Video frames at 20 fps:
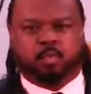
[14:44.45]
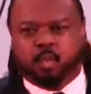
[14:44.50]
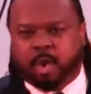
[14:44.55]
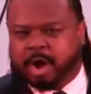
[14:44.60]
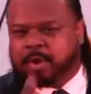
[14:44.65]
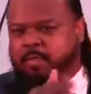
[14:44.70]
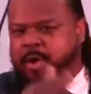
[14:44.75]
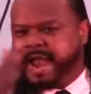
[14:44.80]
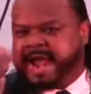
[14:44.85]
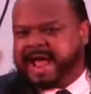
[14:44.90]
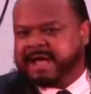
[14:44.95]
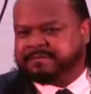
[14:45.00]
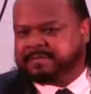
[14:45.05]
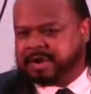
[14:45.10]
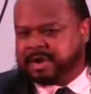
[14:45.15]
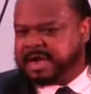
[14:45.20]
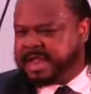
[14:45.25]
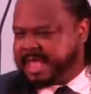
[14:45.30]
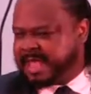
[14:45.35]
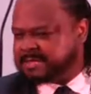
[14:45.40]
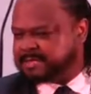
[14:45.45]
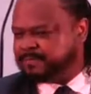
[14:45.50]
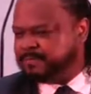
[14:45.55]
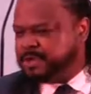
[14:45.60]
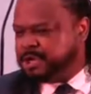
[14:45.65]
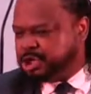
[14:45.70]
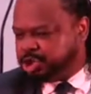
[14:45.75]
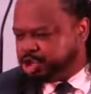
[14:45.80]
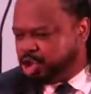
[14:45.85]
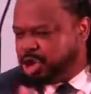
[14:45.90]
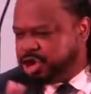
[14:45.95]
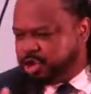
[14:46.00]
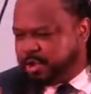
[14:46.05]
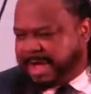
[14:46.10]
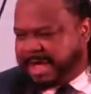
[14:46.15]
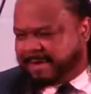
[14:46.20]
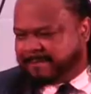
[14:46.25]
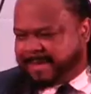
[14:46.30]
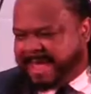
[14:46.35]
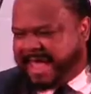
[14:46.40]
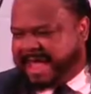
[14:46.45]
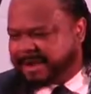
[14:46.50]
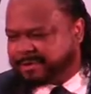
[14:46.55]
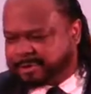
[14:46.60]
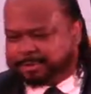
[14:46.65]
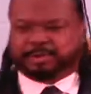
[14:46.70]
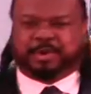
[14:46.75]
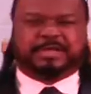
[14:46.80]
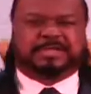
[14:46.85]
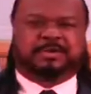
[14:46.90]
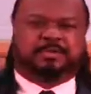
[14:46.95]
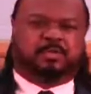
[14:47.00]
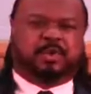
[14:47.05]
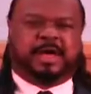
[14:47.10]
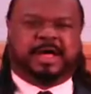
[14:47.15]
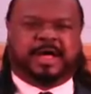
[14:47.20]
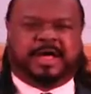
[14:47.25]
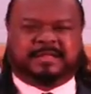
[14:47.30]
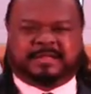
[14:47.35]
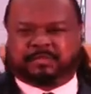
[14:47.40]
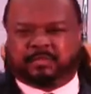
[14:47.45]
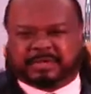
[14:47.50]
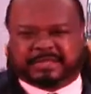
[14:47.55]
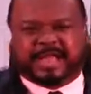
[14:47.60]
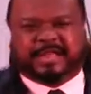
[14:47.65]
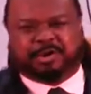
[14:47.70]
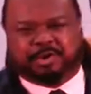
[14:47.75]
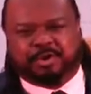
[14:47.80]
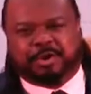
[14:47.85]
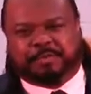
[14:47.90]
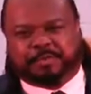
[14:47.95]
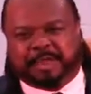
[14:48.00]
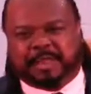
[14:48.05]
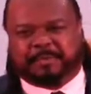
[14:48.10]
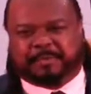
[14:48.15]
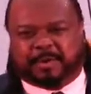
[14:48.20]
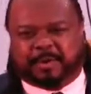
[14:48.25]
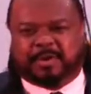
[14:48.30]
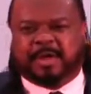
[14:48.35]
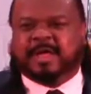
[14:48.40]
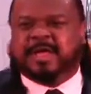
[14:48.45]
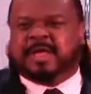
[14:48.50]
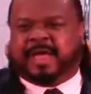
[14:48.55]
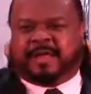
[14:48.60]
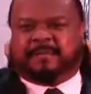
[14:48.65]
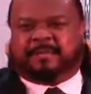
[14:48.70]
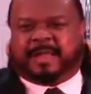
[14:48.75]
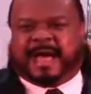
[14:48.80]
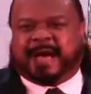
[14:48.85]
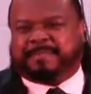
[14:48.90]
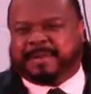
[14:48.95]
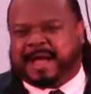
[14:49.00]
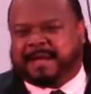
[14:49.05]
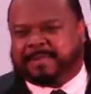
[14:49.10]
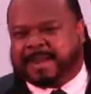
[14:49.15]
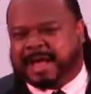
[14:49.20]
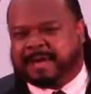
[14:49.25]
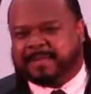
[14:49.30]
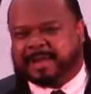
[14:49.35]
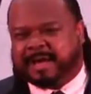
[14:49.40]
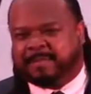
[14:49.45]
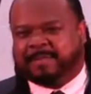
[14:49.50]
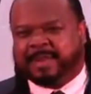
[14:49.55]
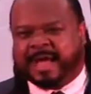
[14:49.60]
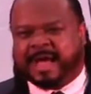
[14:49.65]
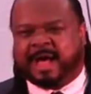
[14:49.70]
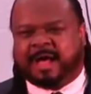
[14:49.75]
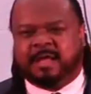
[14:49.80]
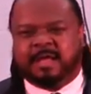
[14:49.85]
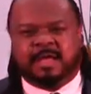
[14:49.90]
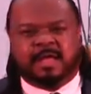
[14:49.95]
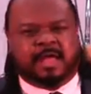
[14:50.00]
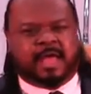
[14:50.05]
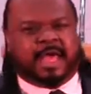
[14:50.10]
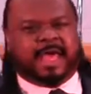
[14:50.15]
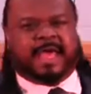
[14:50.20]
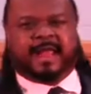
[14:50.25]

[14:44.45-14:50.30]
One right after the next, showing you how bad the prison was and what they do to people, and blah, blah, blah, blah, blah.